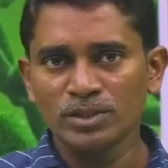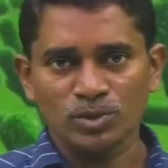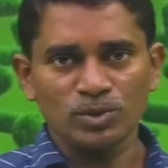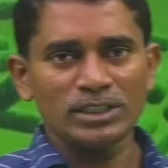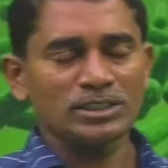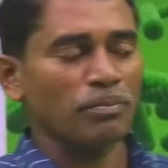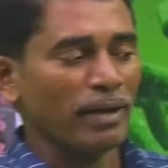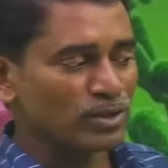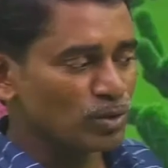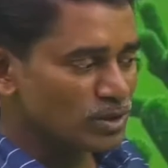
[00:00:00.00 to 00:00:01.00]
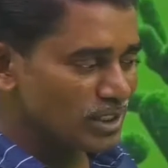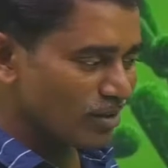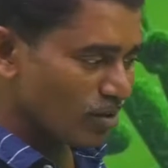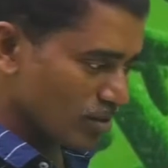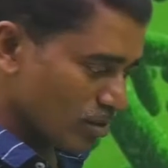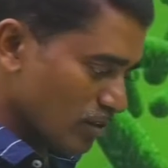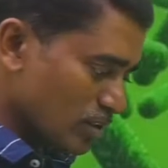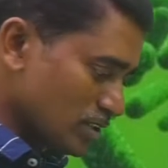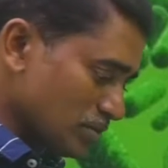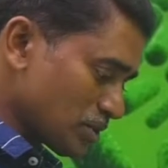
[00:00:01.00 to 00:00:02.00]
So these pathogenic
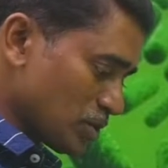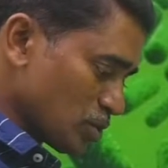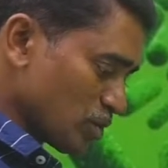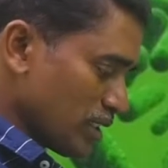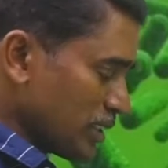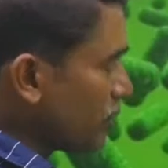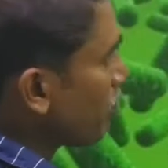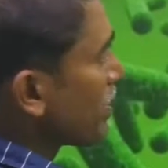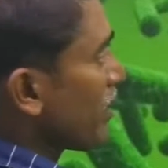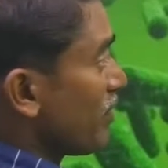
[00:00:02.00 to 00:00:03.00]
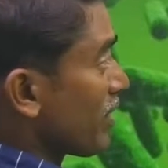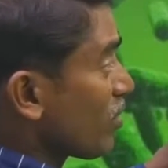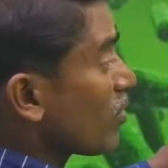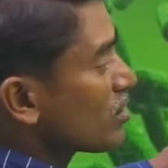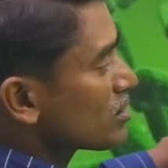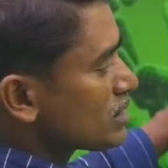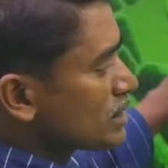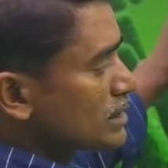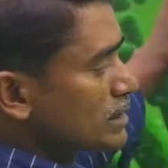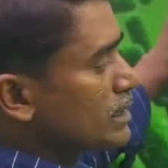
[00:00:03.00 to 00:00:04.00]
organisms usually they cause
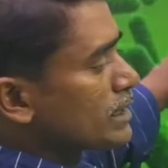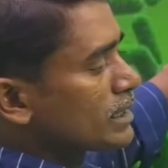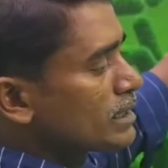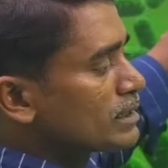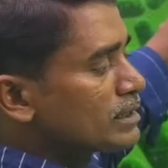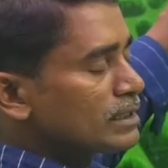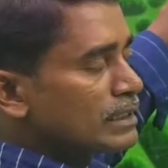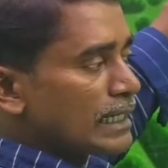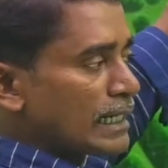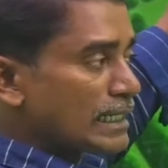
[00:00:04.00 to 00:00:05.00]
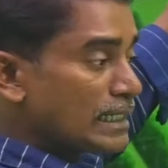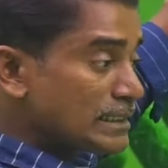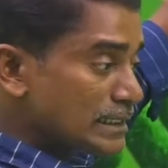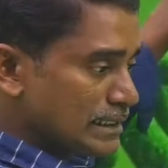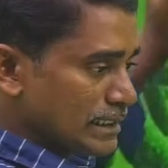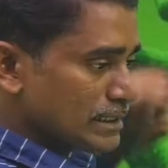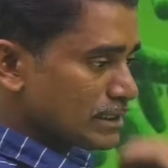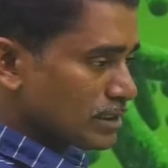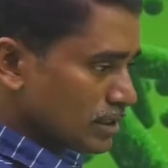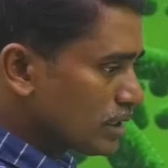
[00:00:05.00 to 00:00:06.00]
certain diseases.
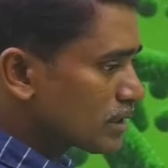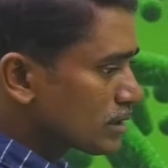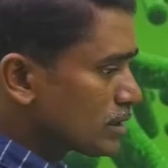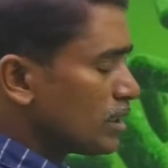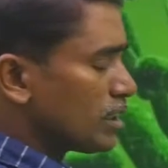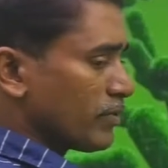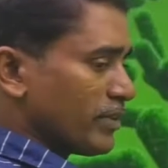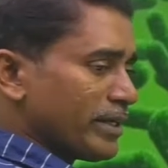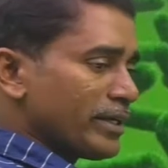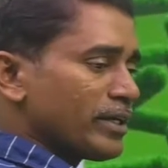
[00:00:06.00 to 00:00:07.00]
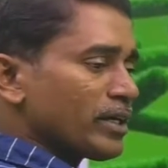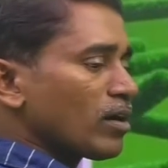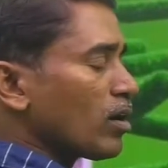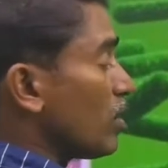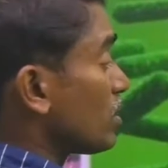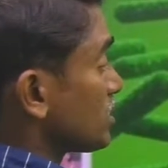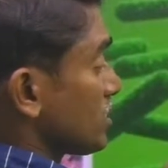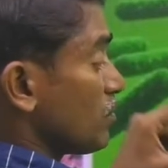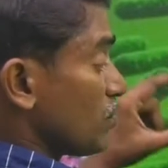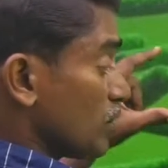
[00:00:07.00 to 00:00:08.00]
Yes, they cause
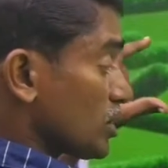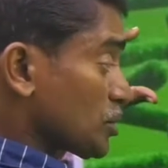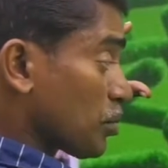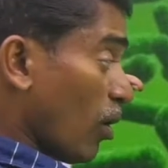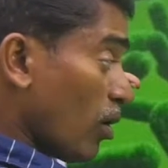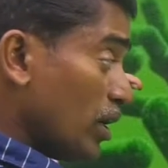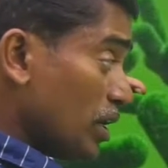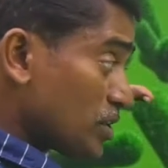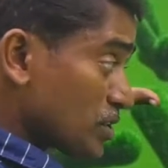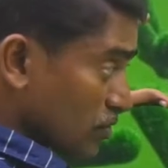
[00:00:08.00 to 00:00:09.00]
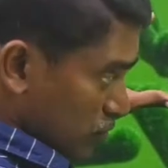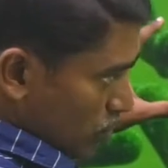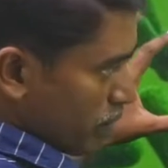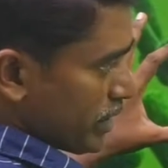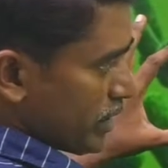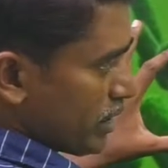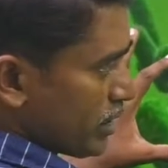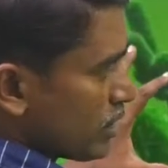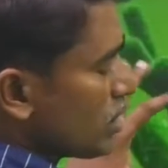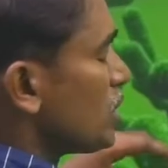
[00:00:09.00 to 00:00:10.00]
spoilage of food material.